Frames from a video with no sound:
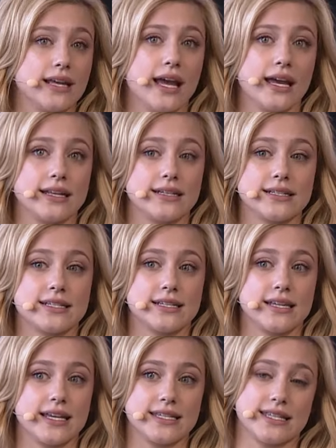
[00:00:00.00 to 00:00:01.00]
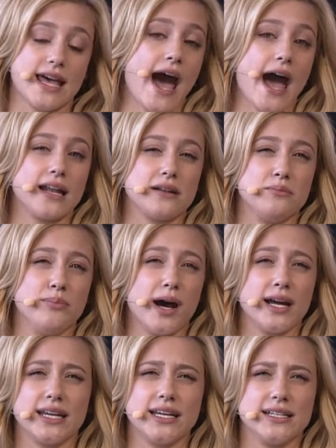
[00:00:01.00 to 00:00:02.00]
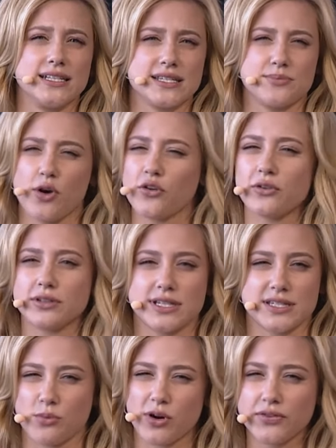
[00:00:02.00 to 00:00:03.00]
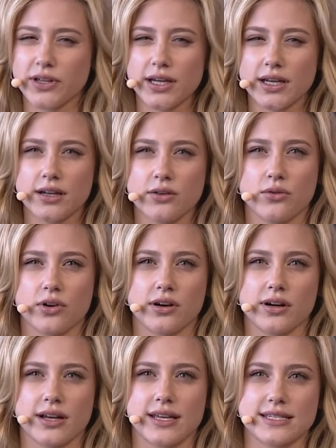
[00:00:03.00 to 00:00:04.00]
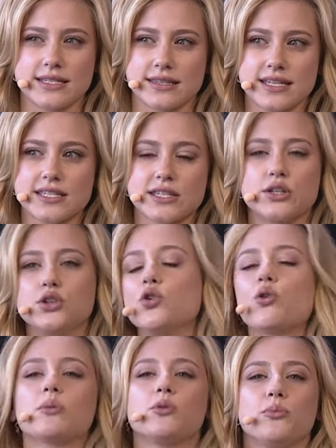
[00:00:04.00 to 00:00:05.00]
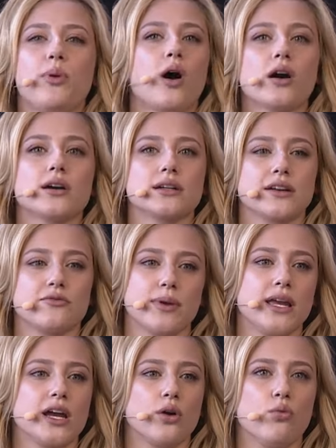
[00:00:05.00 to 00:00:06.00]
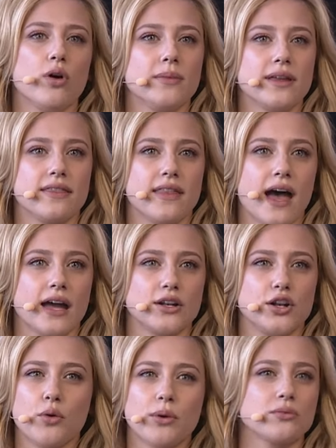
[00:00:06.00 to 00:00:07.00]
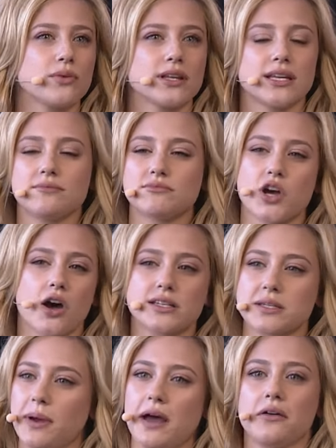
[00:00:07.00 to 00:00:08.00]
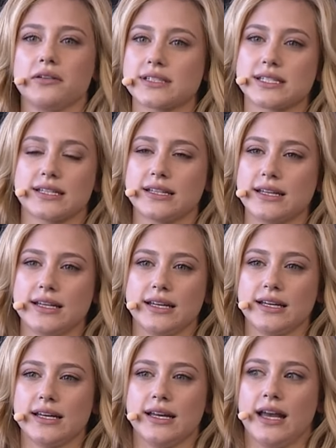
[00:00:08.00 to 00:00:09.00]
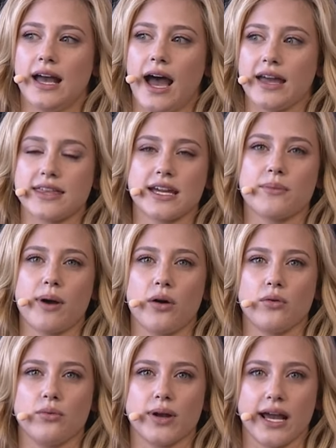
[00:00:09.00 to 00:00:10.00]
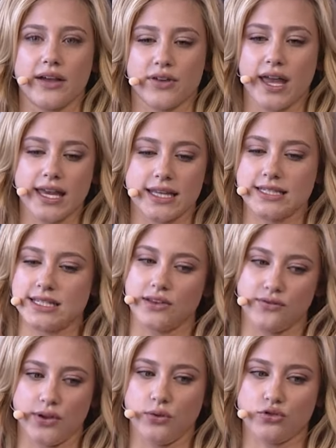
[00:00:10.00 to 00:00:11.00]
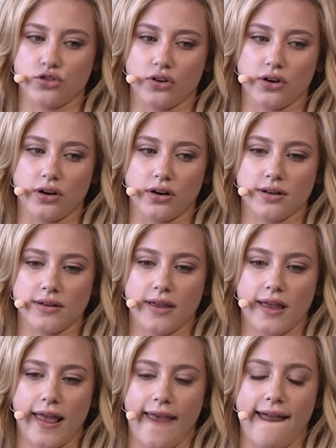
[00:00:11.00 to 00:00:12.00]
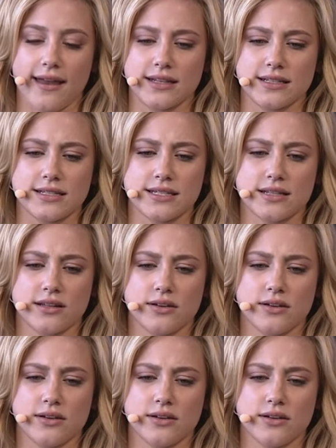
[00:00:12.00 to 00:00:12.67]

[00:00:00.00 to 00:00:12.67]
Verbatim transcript: And is that body dysmo- dysmorphia, or is this the normal part of being a woman that no one really talks about? I think about when I have kids in the future, and